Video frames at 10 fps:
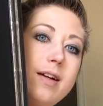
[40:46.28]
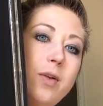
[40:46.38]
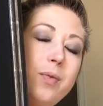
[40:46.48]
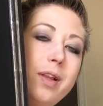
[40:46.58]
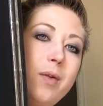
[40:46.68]
I
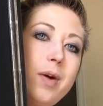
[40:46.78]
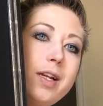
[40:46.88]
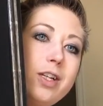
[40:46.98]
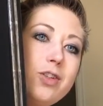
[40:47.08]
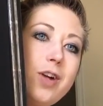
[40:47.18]
really
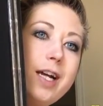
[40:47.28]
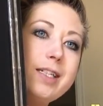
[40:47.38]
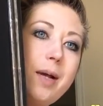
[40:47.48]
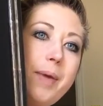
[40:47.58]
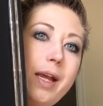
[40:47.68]
wanted to try
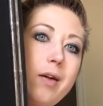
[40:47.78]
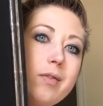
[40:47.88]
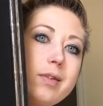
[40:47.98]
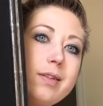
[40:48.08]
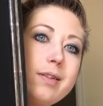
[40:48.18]
subbing
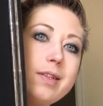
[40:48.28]
out.